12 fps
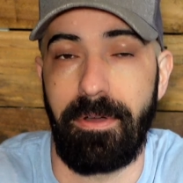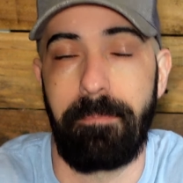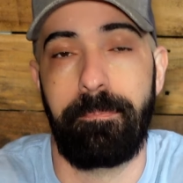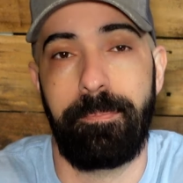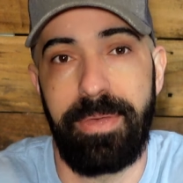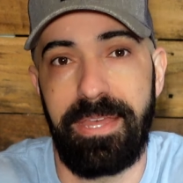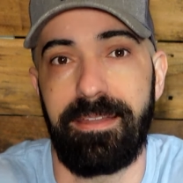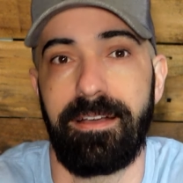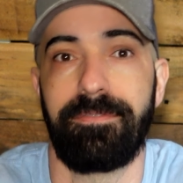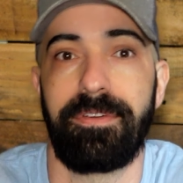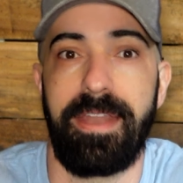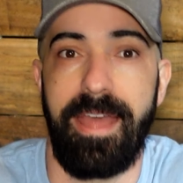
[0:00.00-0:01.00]
a bit
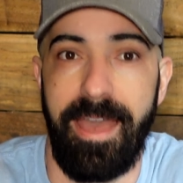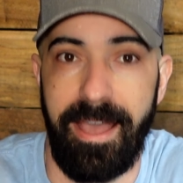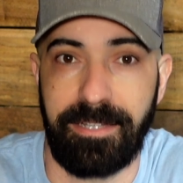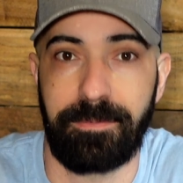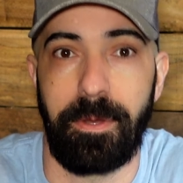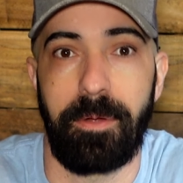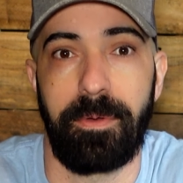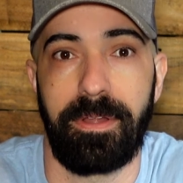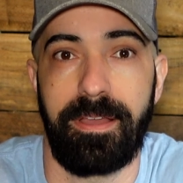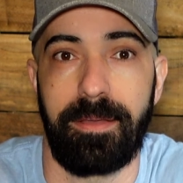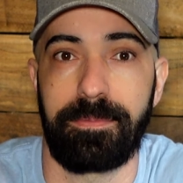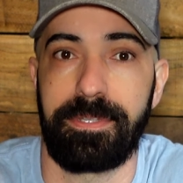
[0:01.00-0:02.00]
of an expert when it
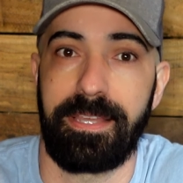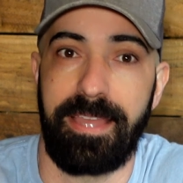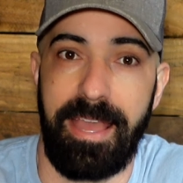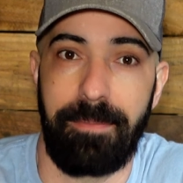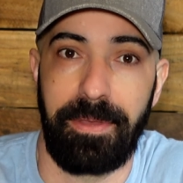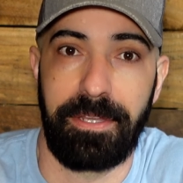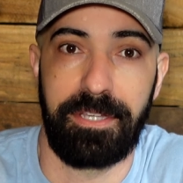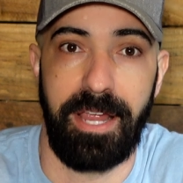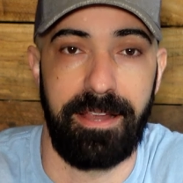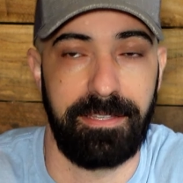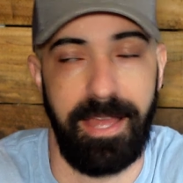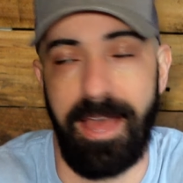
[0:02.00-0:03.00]
comes to camping
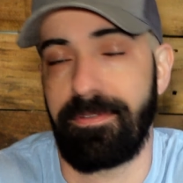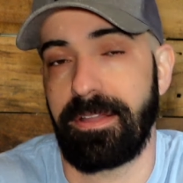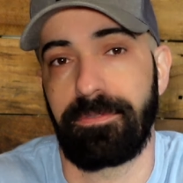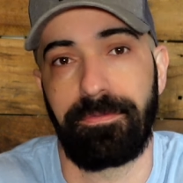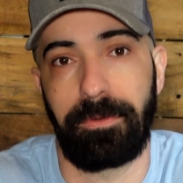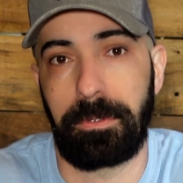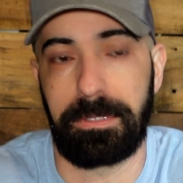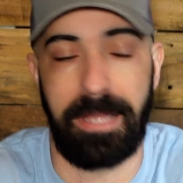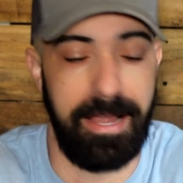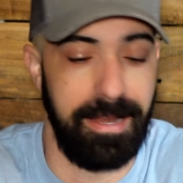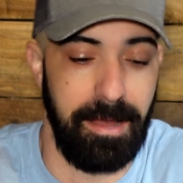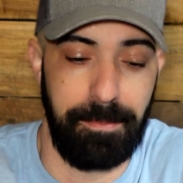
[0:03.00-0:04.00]
chairs. I've got the full
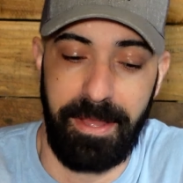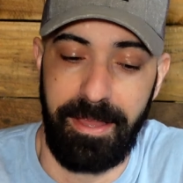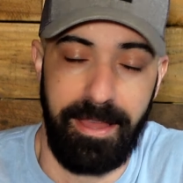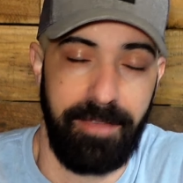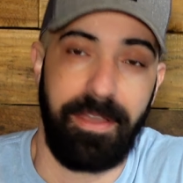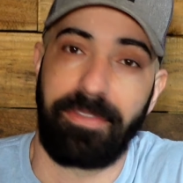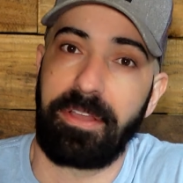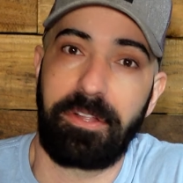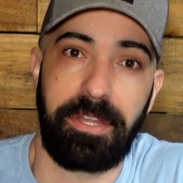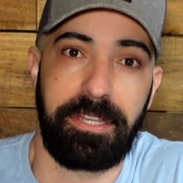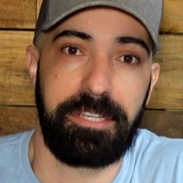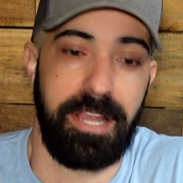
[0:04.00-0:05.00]
lineup. I've got the
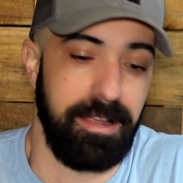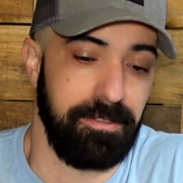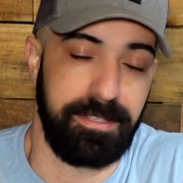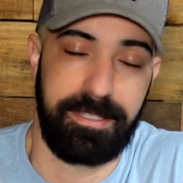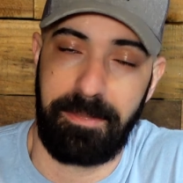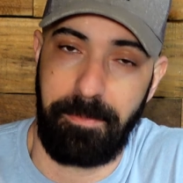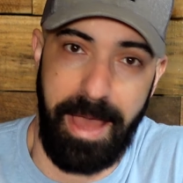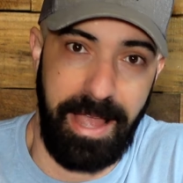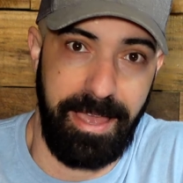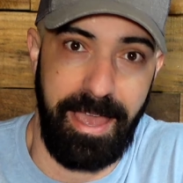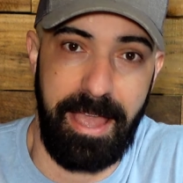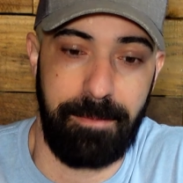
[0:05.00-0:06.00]
click chair, the
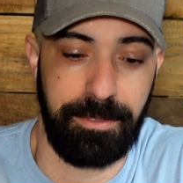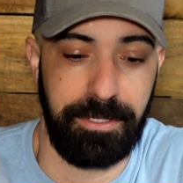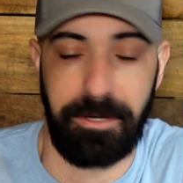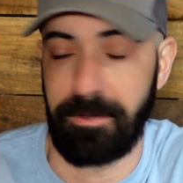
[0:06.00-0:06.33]
sit-back camper,